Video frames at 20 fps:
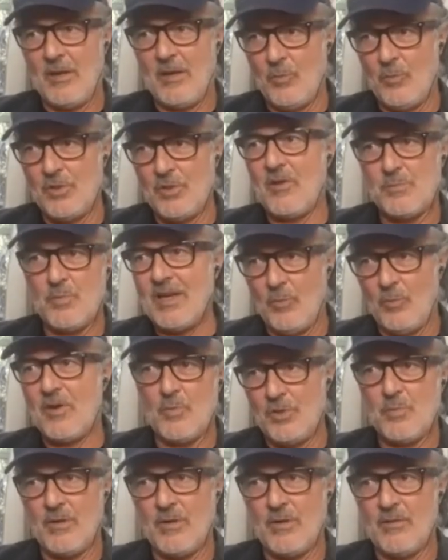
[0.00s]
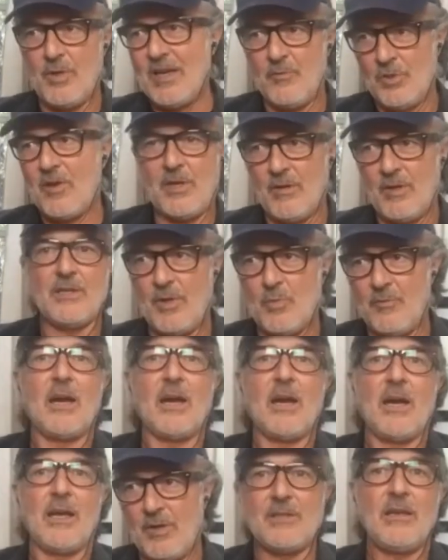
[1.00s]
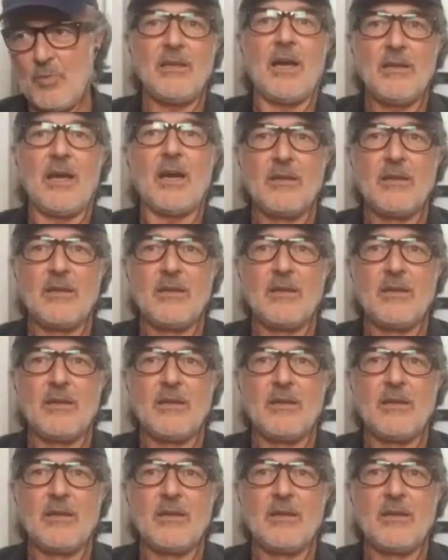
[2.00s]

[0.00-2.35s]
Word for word: At which point, Freddie had died,